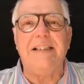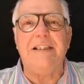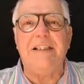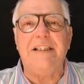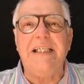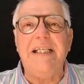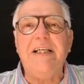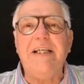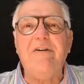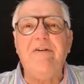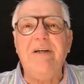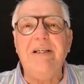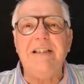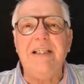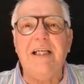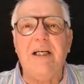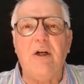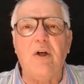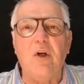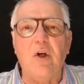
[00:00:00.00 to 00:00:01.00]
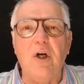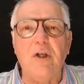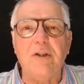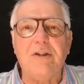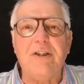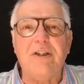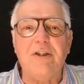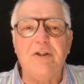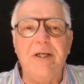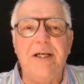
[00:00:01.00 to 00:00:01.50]
decreasing lot
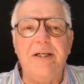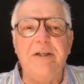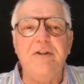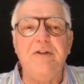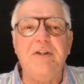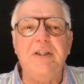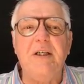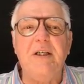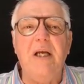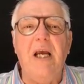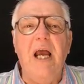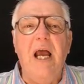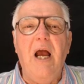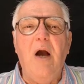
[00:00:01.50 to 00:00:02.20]
strategy.